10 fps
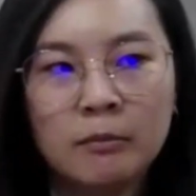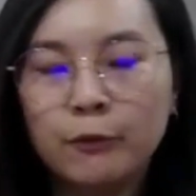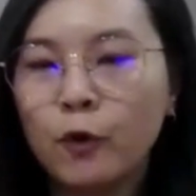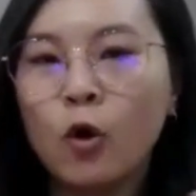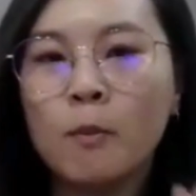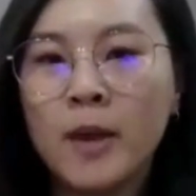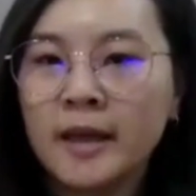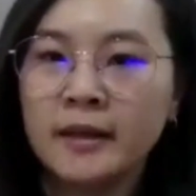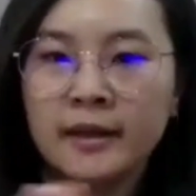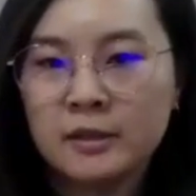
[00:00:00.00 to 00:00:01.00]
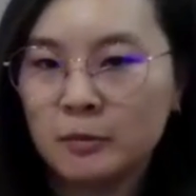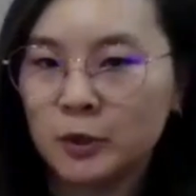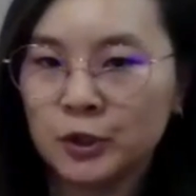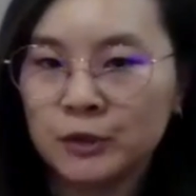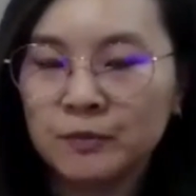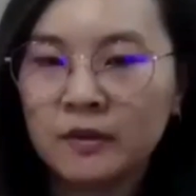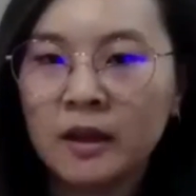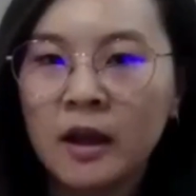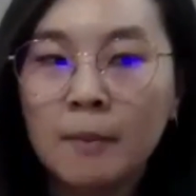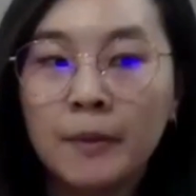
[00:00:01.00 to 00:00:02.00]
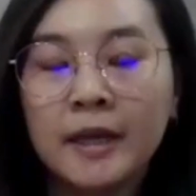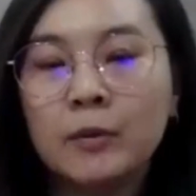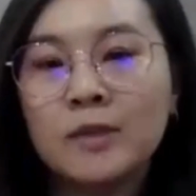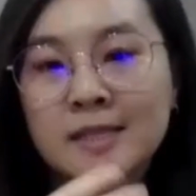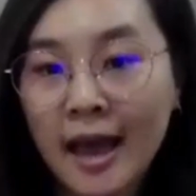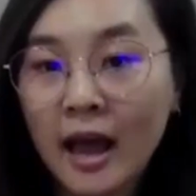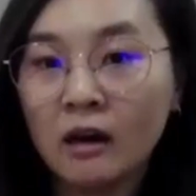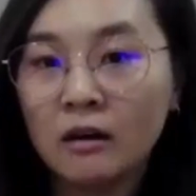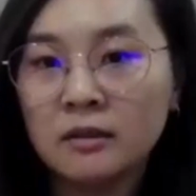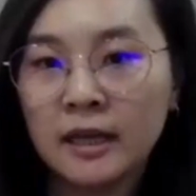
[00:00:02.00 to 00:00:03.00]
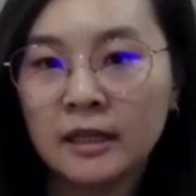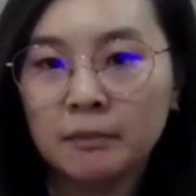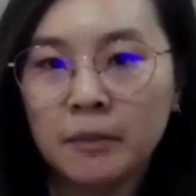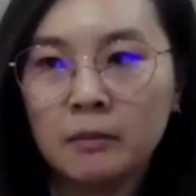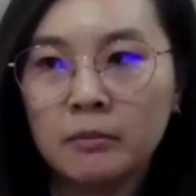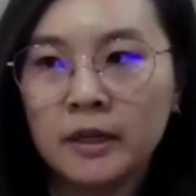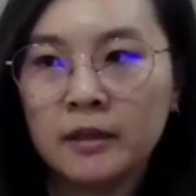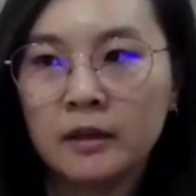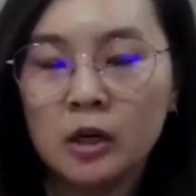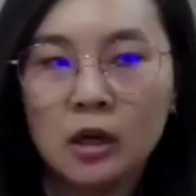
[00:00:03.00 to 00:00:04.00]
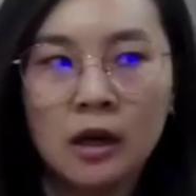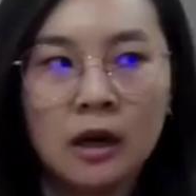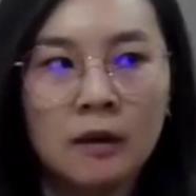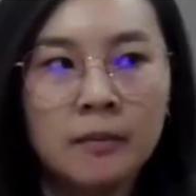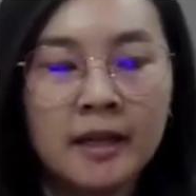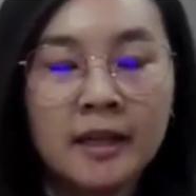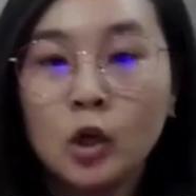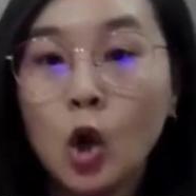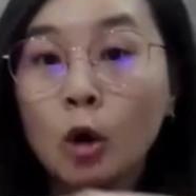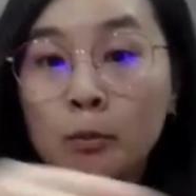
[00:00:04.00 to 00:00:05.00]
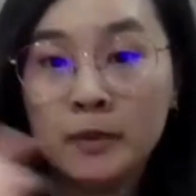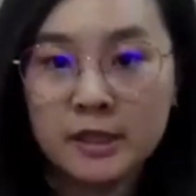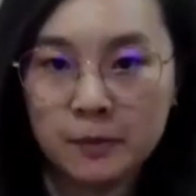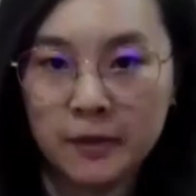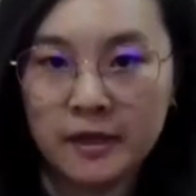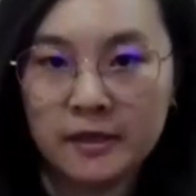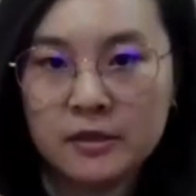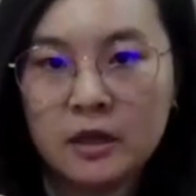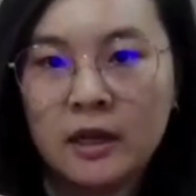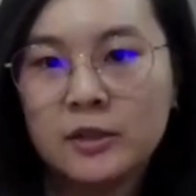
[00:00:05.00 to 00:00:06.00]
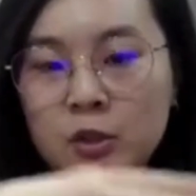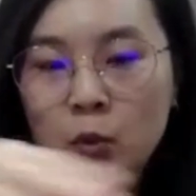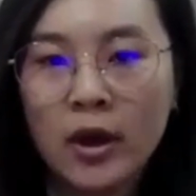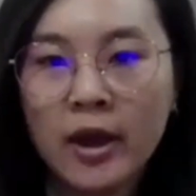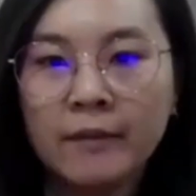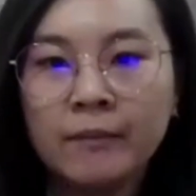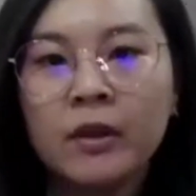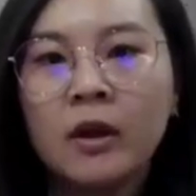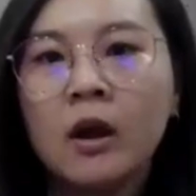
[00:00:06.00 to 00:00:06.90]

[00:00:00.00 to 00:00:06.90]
four-man exhibition, but it was held at a public, at a lobby space at a square